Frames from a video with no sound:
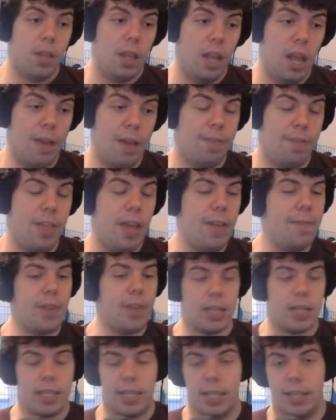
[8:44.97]
if they
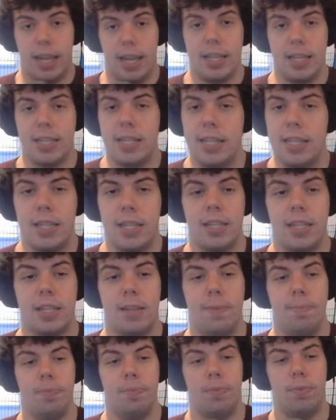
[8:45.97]
fix the Destiny
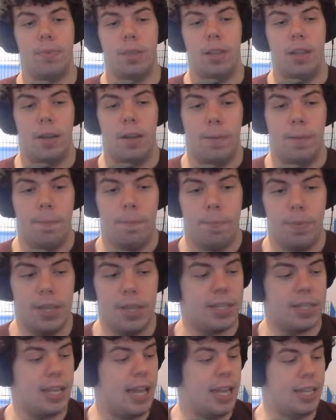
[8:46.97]
system,
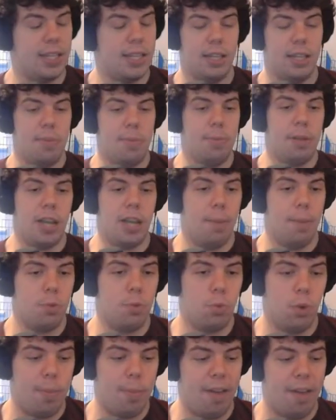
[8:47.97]
this instantly
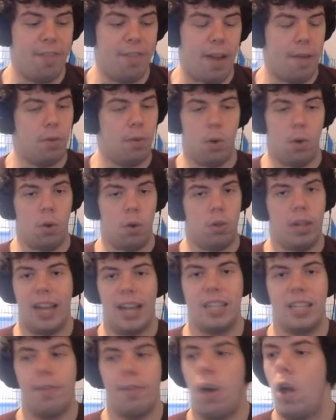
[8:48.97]
becomes one of my favorite
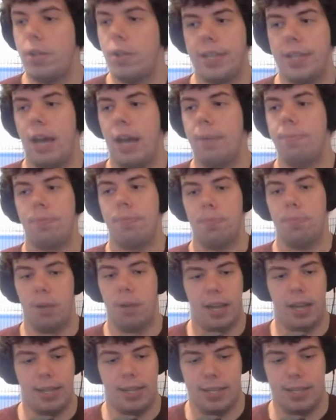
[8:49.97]
roguelikes of all time,
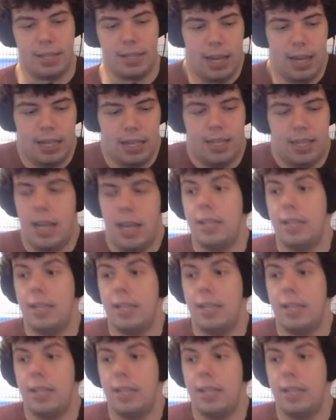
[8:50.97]
because it's